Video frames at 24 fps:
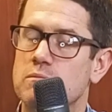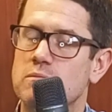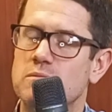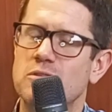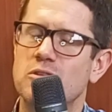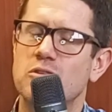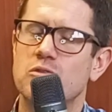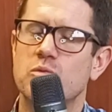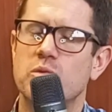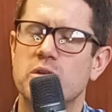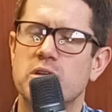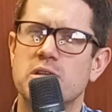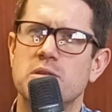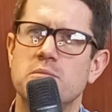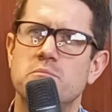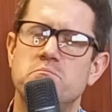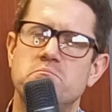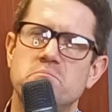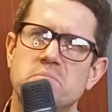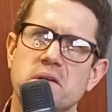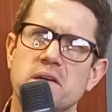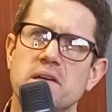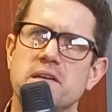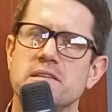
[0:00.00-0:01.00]
not one of the
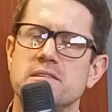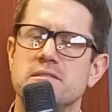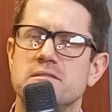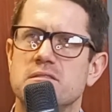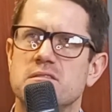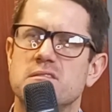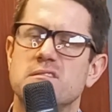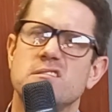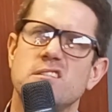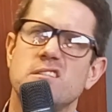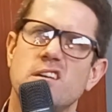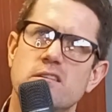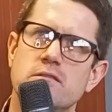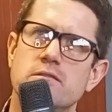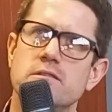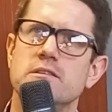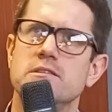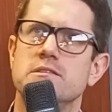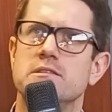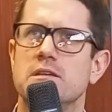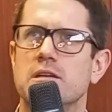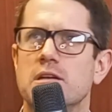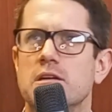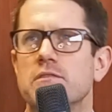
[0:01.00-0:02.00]
biggest
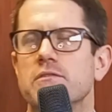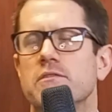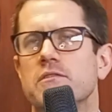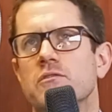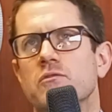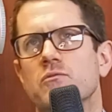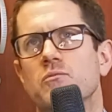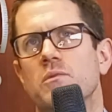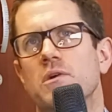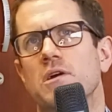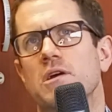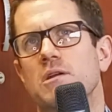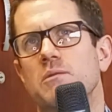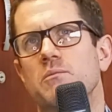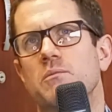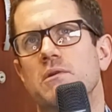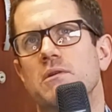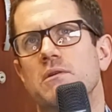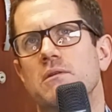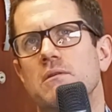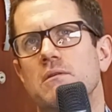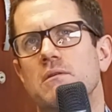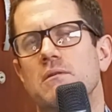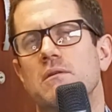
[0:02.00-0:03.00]
discoveries that I've ever made,
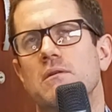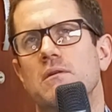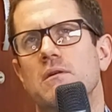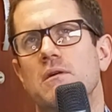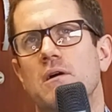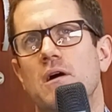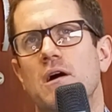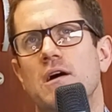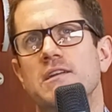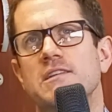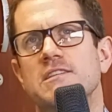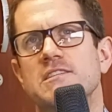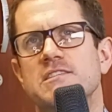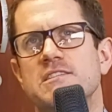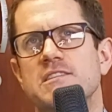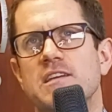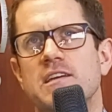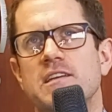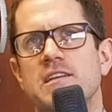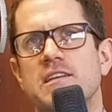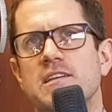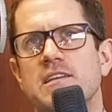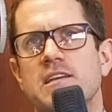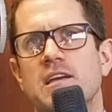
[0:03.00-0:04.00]
but
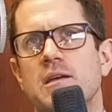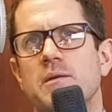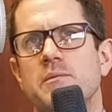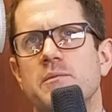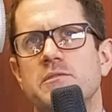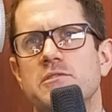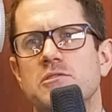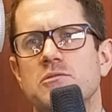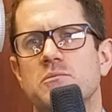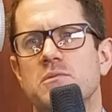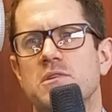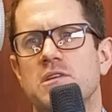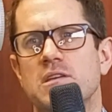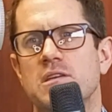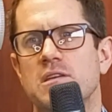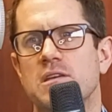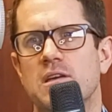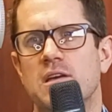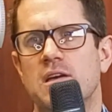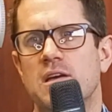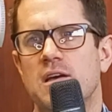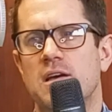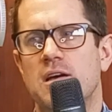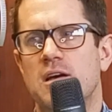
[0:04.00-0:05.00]
understanding came to
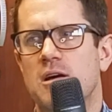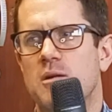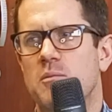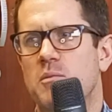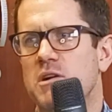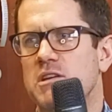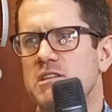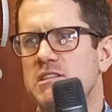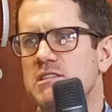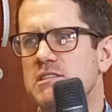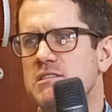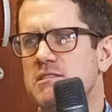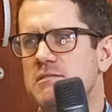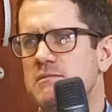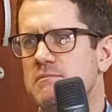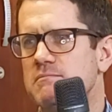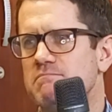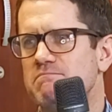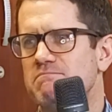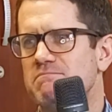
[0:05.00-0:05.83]
me by just,